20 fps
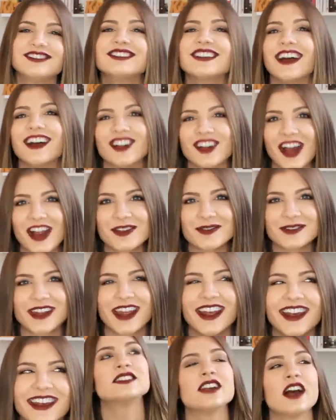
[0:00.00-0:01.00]
That rhymed.
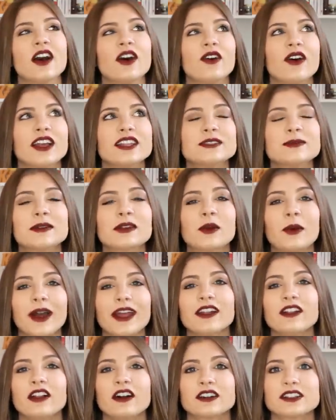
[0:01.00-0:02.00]
So it's been
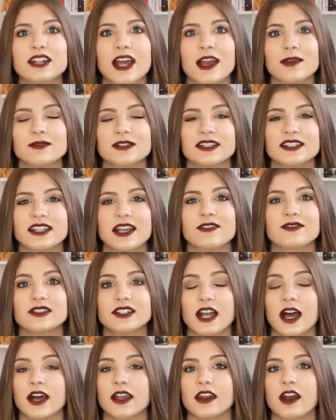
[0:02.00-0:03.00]
quite a long time since I've
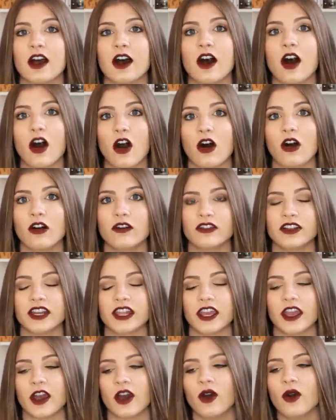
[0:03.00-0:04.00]
done a haul
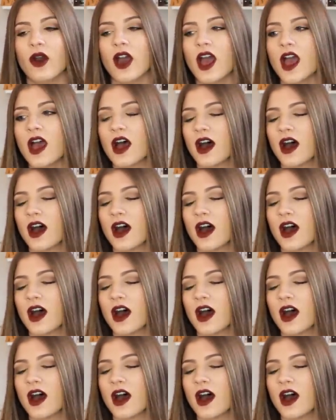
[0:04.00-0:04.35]
video.